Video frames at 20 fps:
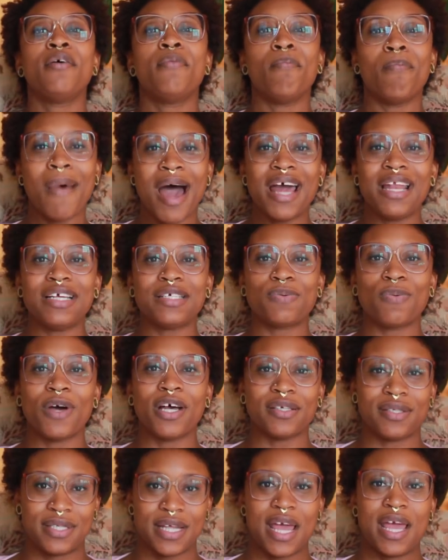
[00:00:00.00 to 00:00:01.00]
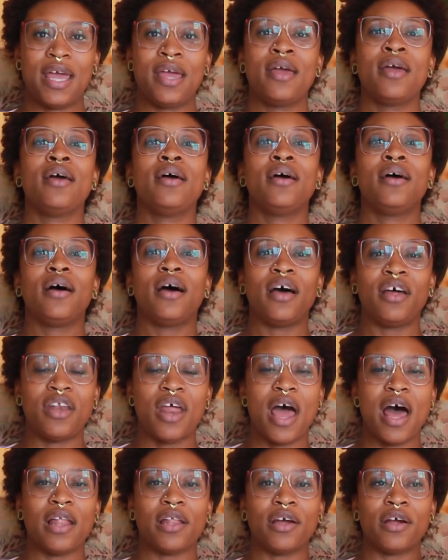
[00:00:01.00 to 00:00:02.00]
Might as well say
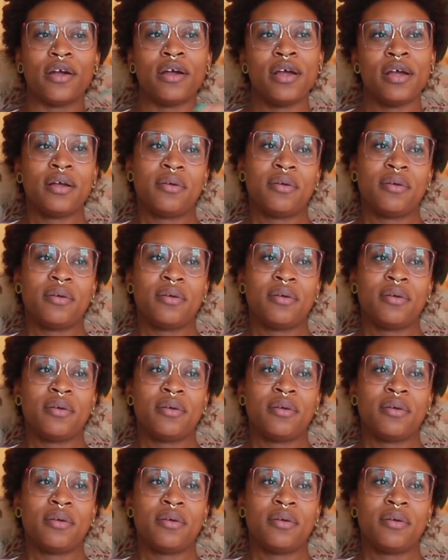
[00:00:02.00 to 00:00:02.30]
$1.